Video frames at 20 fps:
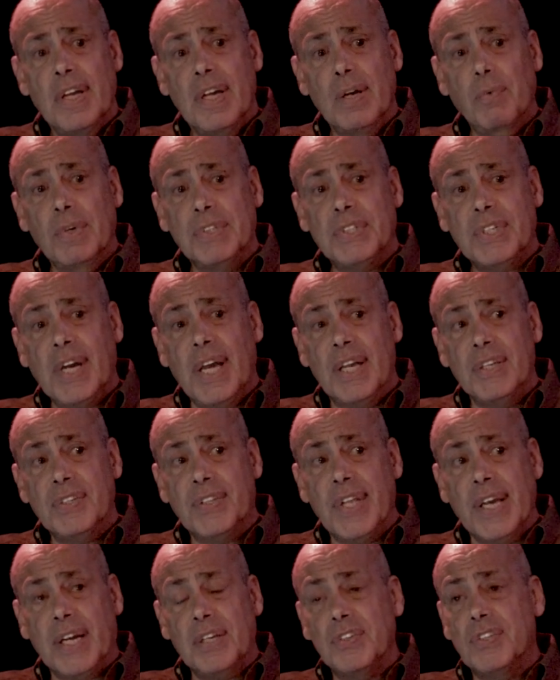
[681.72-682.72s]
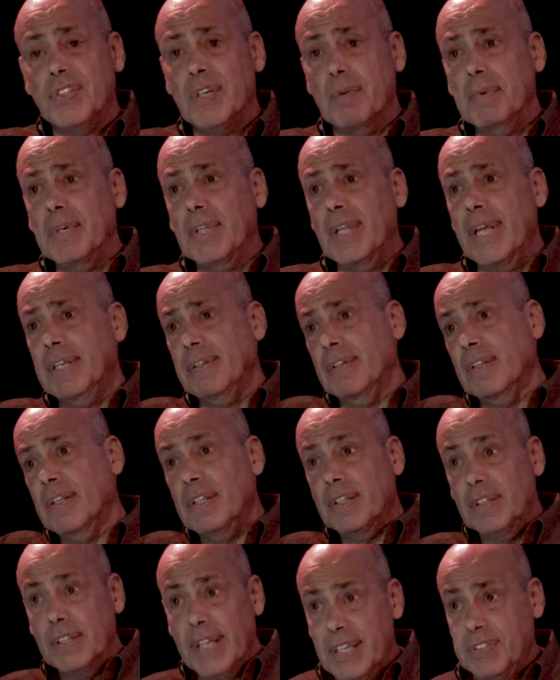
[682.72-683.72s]
in which case they can simulate
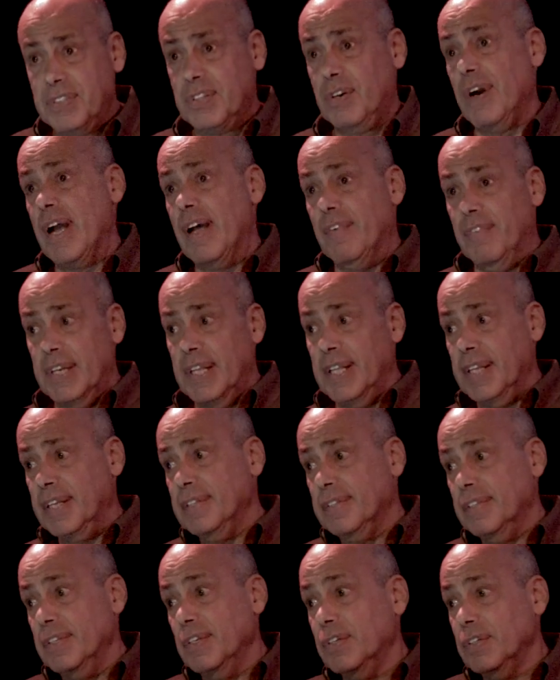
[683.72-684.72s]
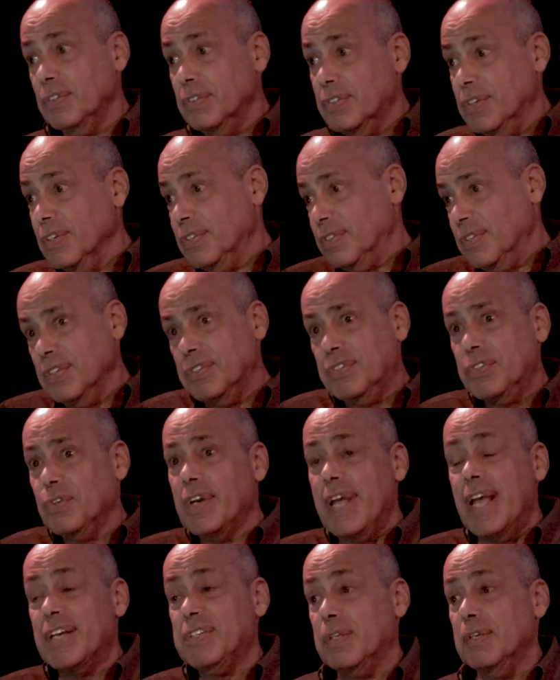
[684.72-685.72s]
less gravity. You can just, you
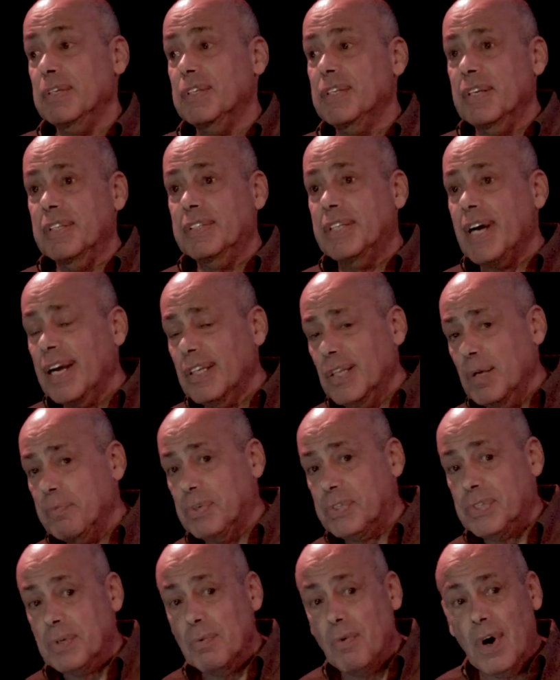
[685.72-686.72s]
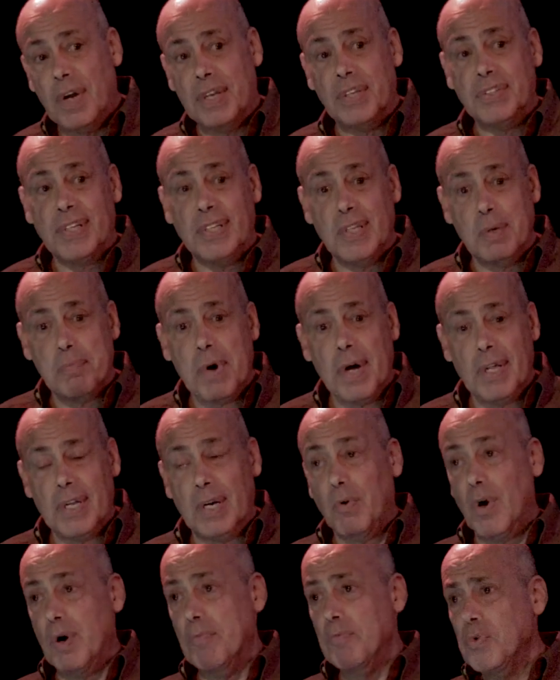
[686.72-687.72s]
sort of ask, you, you dial up what you want. You say to the pilot,
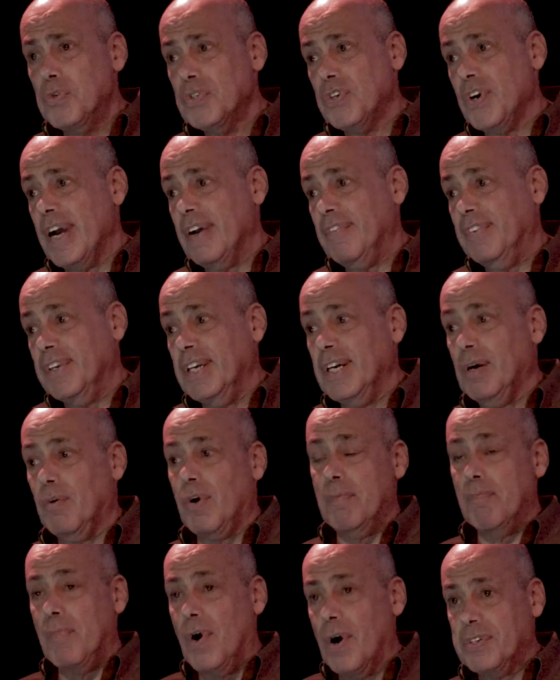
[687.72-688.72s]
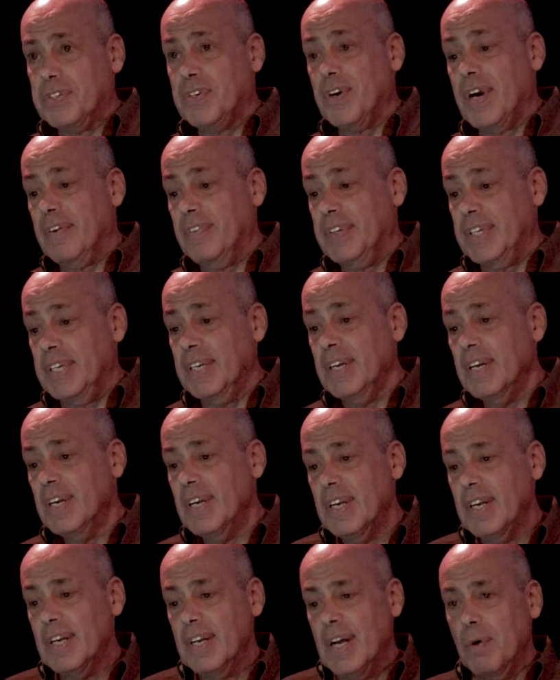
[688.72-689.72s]
I want moon gravity, I want Mars gravity,
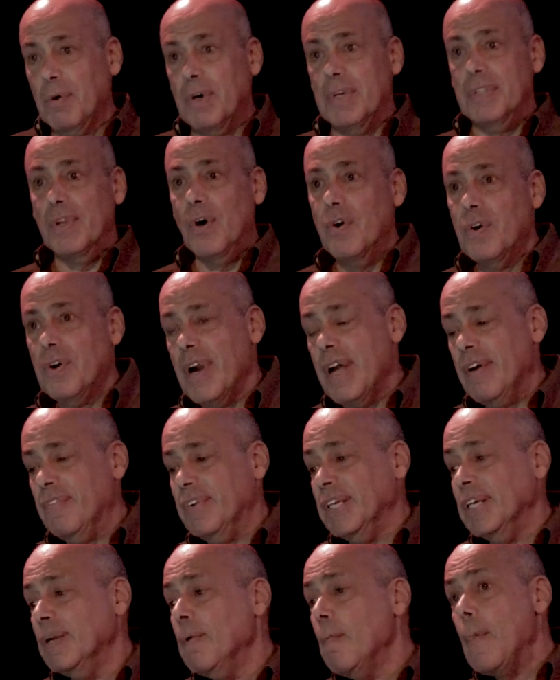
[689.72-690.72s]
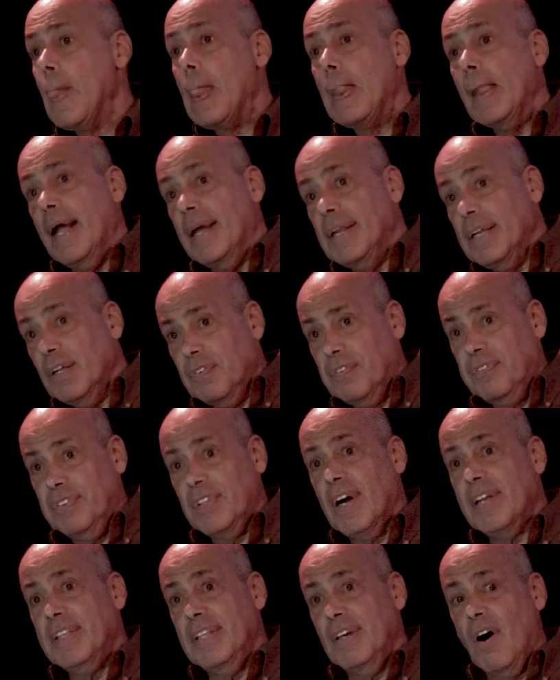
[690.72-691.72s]
I want no gravity, and he'll
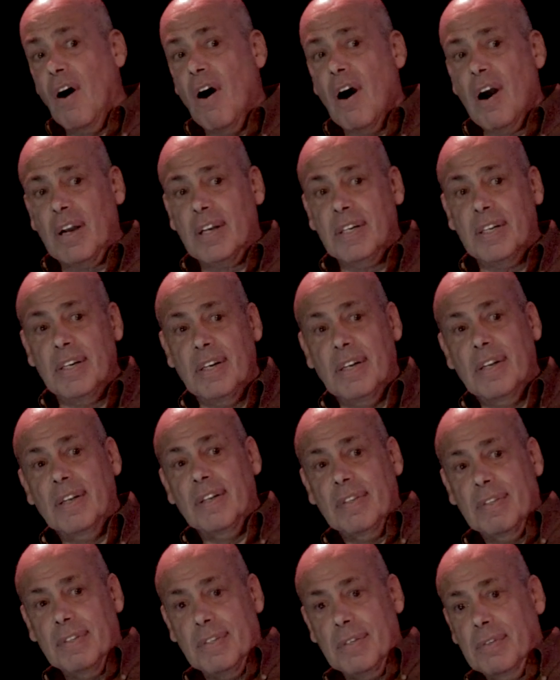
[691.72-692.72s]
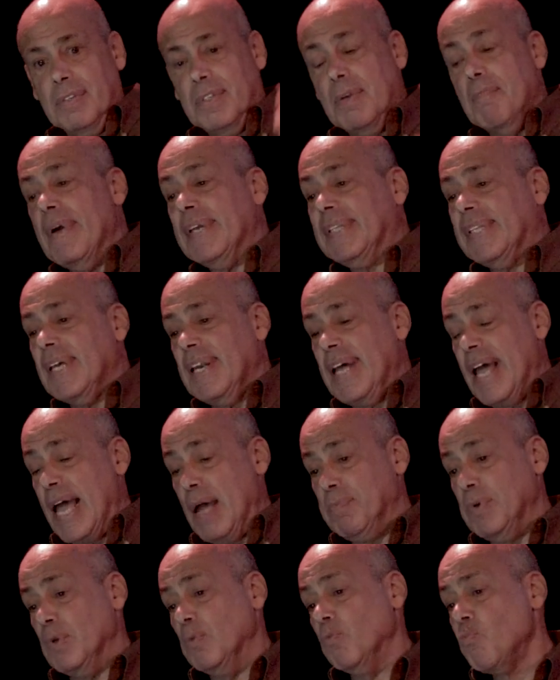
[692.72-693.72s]
fly the arc to, to make that
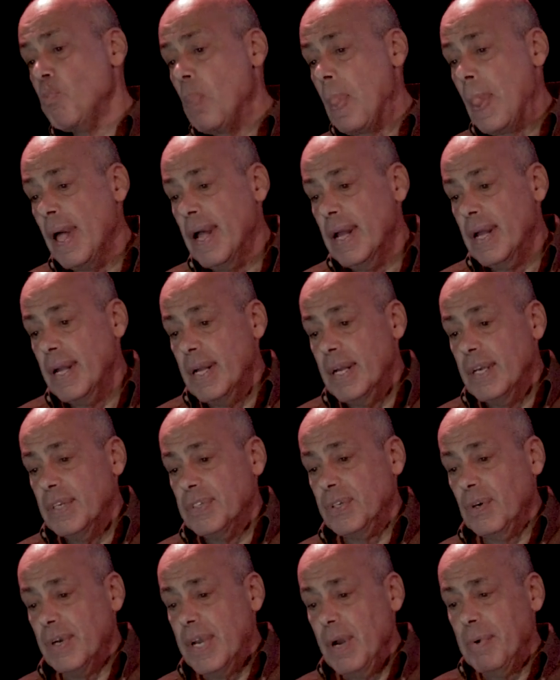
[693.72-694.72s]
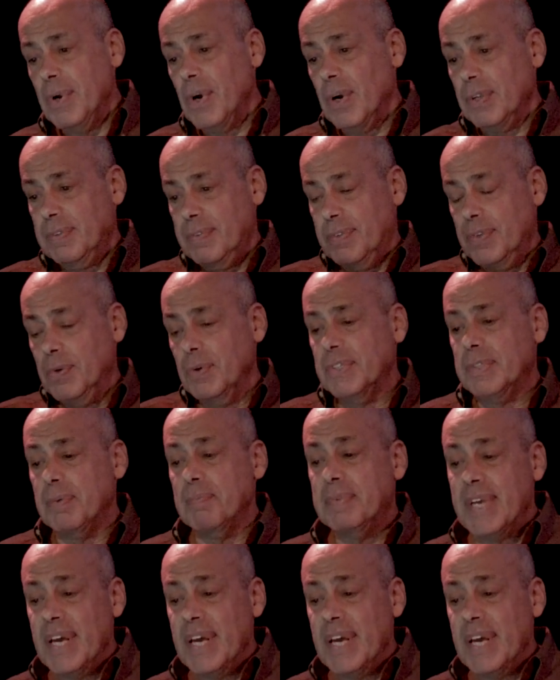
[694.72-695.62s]
happen. So here we are doing some